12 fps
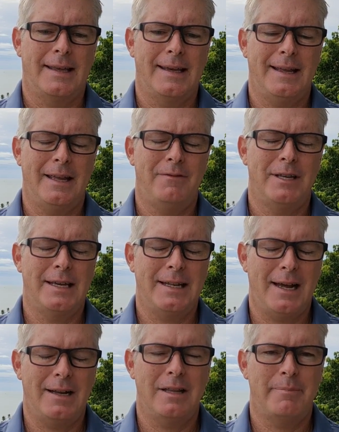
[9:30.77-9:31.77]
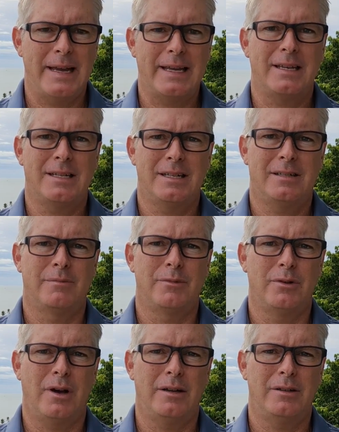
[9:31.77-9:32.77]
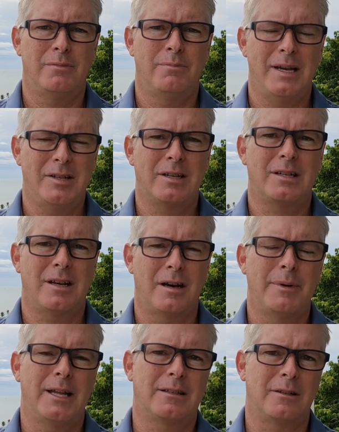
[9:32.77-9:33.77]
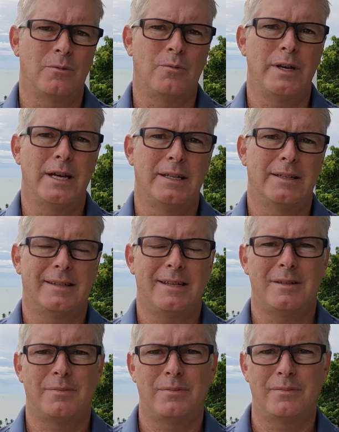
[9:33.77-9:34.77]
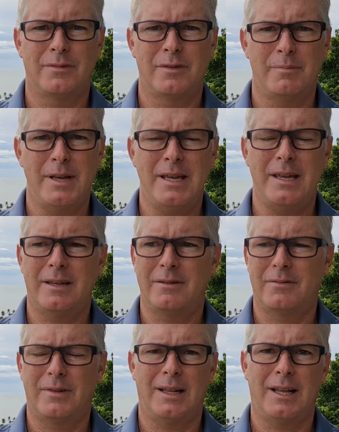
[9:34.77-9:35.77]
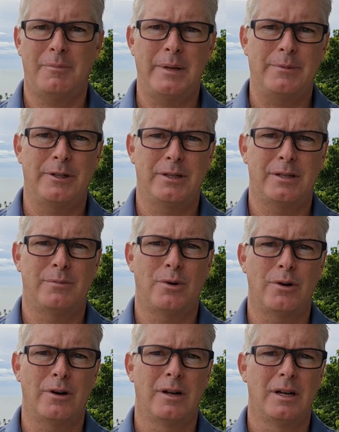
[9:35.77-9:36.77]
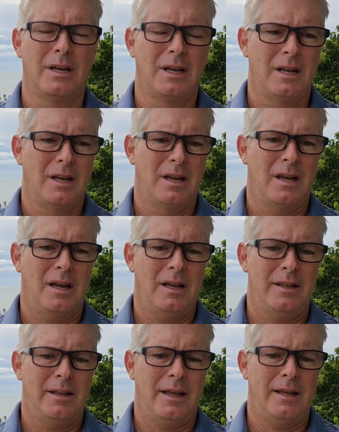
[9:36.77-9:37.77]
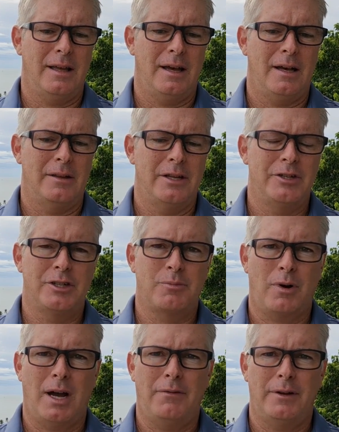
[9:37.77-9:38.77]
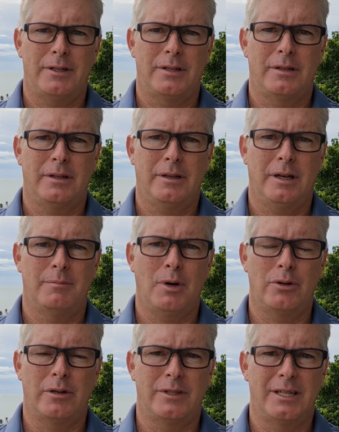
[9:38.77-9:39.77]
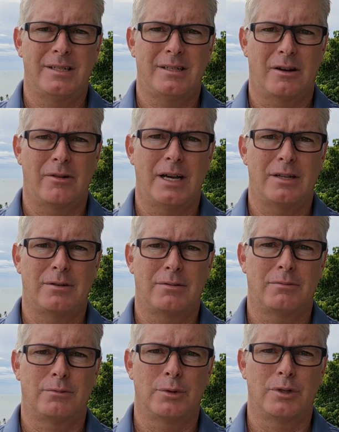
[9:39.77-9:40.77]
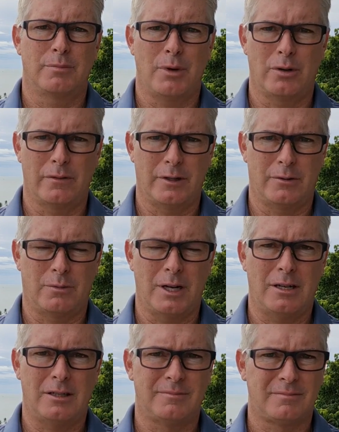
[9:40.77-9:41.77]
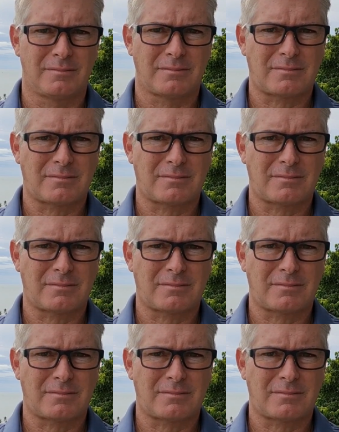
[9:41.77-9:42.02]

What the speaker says: if you get out of the banking system, you basically automatically win. This is, to me and a lot of people, this is more than just profit motives. This is a grassroots motive as well.